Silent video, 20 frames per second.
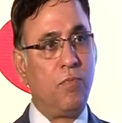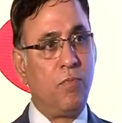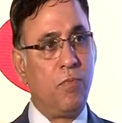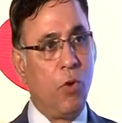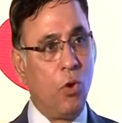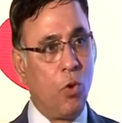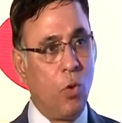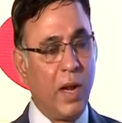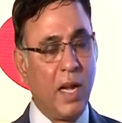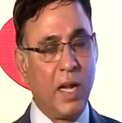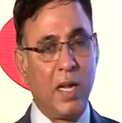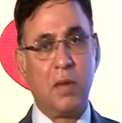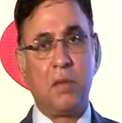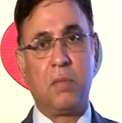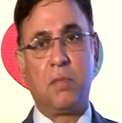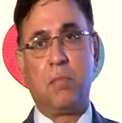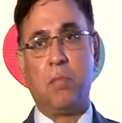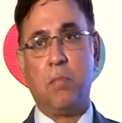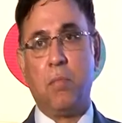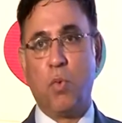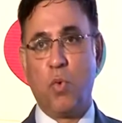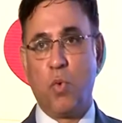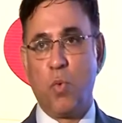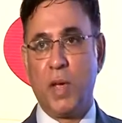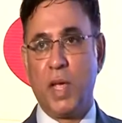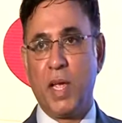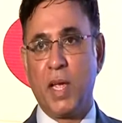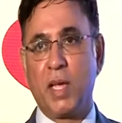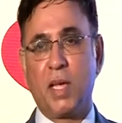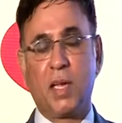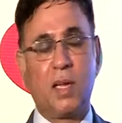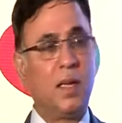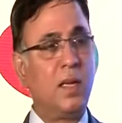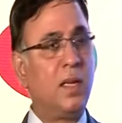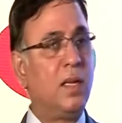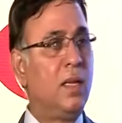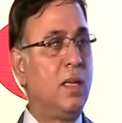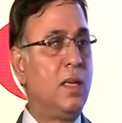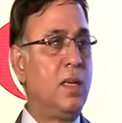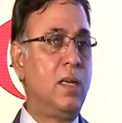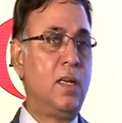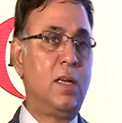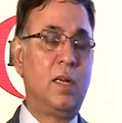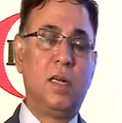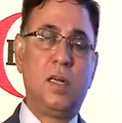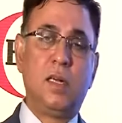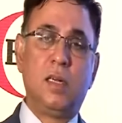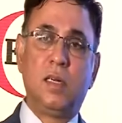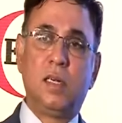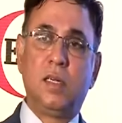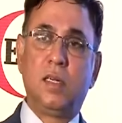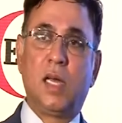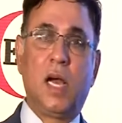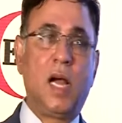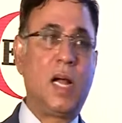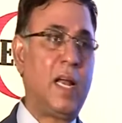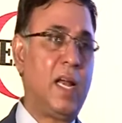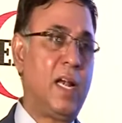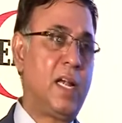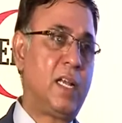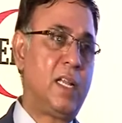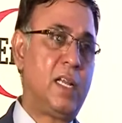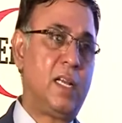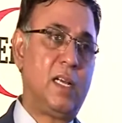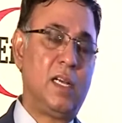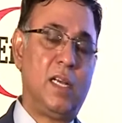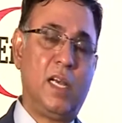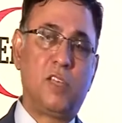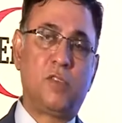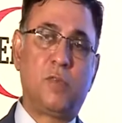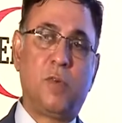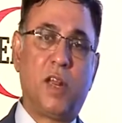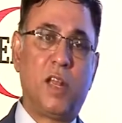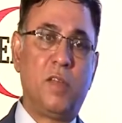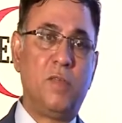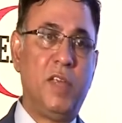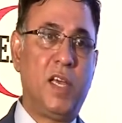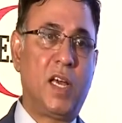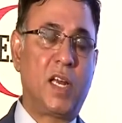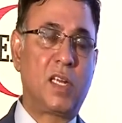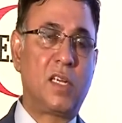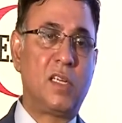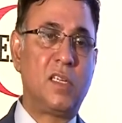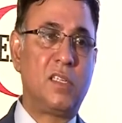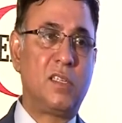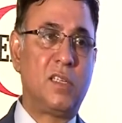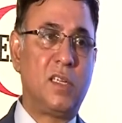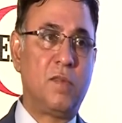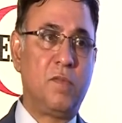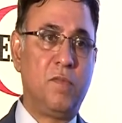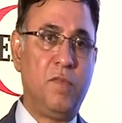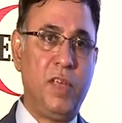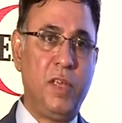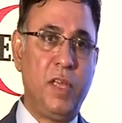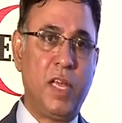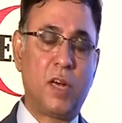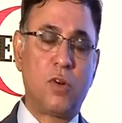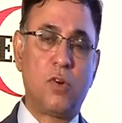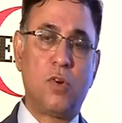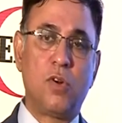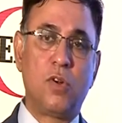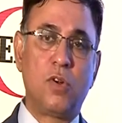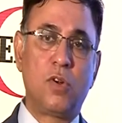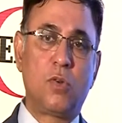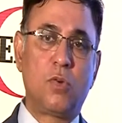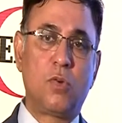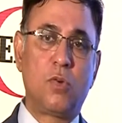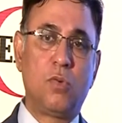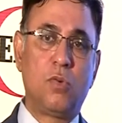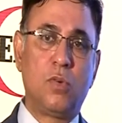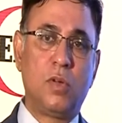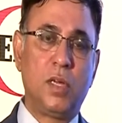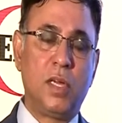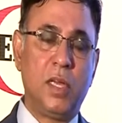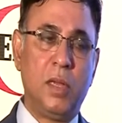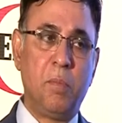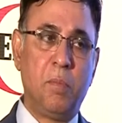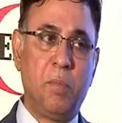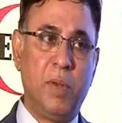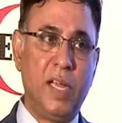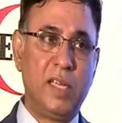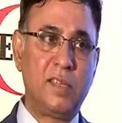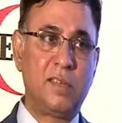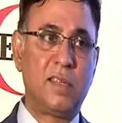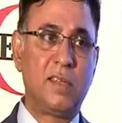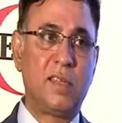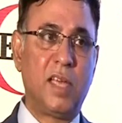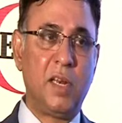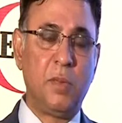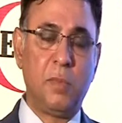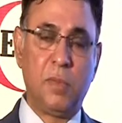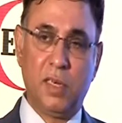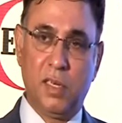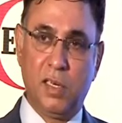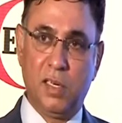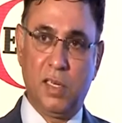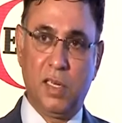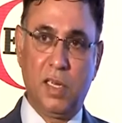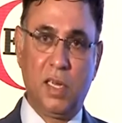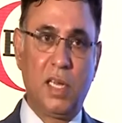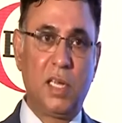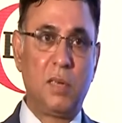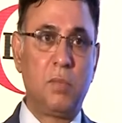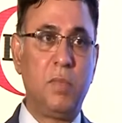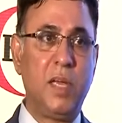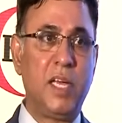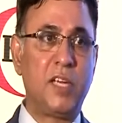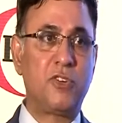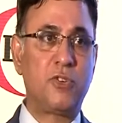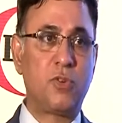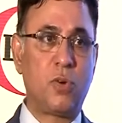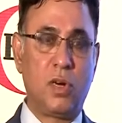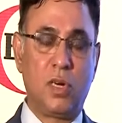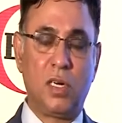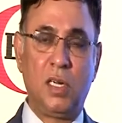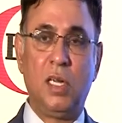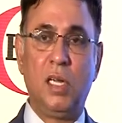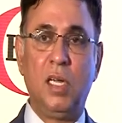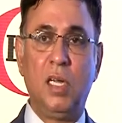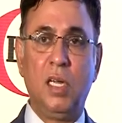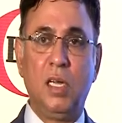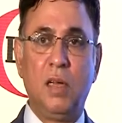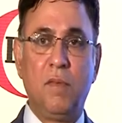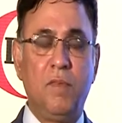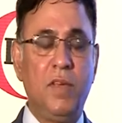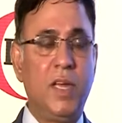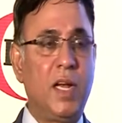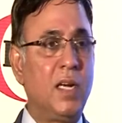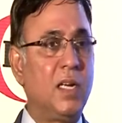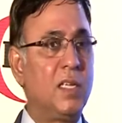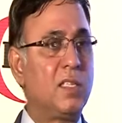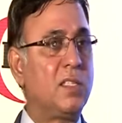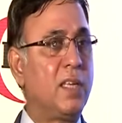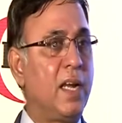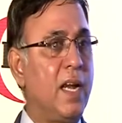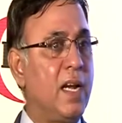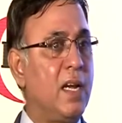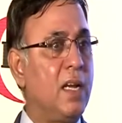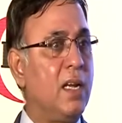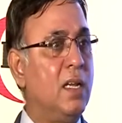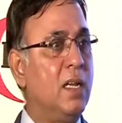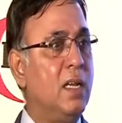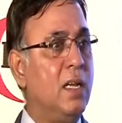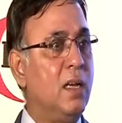fluid, moving target as far as we are concerned. We are going to embrace this animal and make sure we understand